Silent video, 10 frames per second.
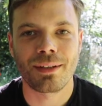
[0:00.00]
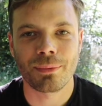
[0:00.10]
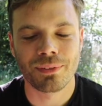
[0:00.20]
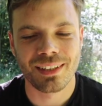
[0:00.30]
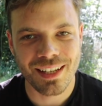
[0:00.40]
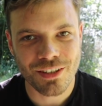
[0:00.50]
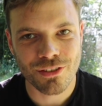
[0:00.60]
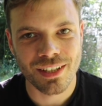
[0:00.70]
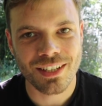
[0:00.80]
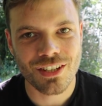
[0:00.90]
and it will
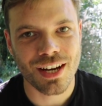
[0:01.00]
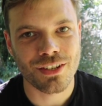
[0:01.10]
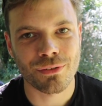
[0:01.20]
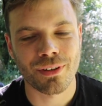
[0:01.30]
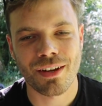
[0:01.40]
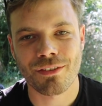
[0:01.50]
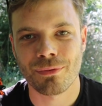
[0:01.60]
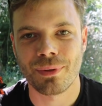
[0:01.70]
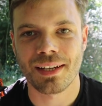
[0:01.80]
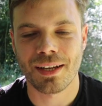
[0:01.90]
literally change your
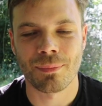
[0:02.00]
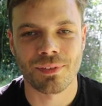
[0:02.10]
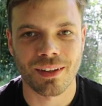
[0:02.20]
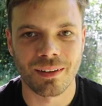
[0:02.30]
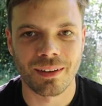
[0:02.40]
life when it comes to